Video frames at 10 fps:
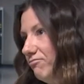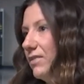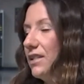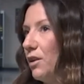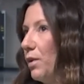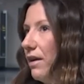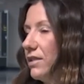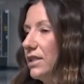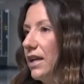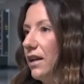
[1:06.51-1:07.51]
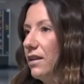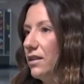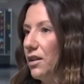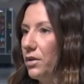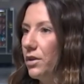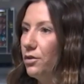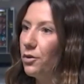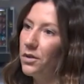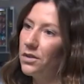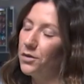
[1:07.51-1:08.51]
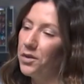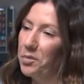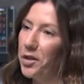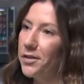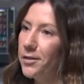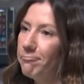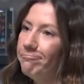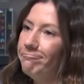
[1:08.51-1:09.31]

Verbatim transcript: they said we have to take anything down with unicorns and rainbows.